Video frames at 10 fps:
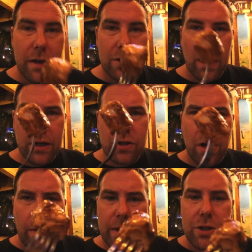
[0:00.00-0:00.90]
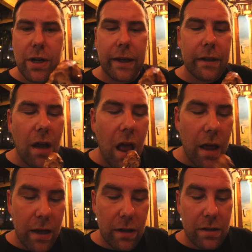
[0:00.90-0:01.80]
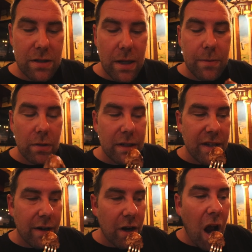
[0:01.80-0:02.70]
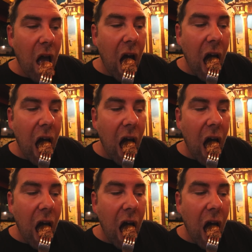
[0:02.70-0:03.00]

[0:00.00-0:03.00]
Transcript: So I'm gonna start with the chicken. It seems really tender.